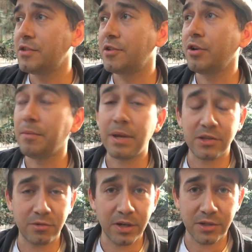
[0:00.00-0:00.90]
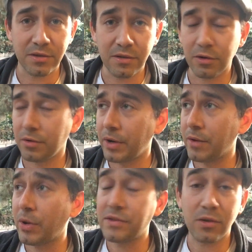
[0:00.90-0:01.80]
certain administration or
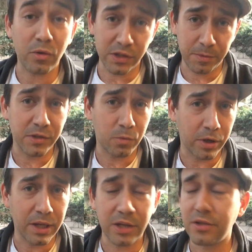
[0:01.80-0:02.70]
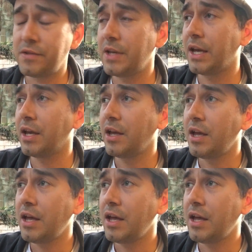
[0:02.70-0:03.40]
ways the Holy Spirit's working, I should say.